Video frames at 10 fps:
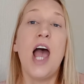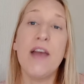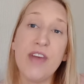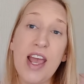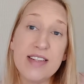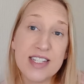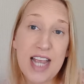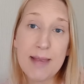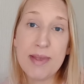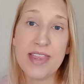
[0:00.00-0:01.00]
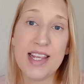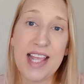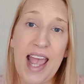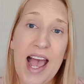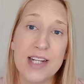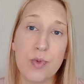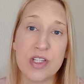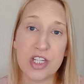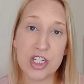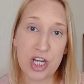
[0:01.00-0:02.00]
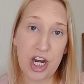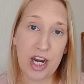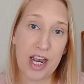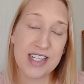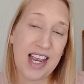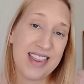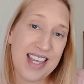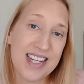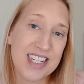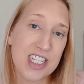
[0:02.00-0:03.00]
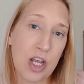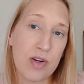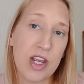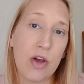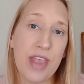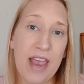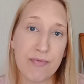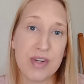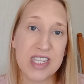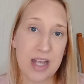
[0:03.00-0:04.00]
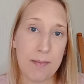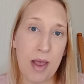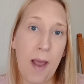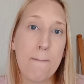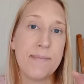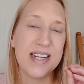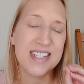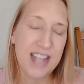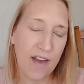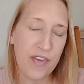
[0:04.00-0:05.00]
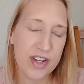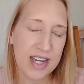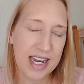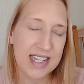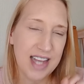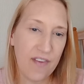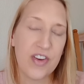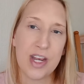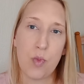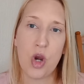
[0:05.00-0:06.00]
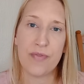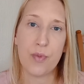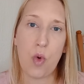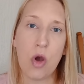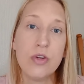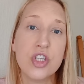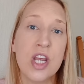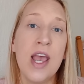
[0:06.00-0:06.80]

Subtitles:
Other entertainment that they had was the circus. I think this is only on every summer, but definitely worth a watch.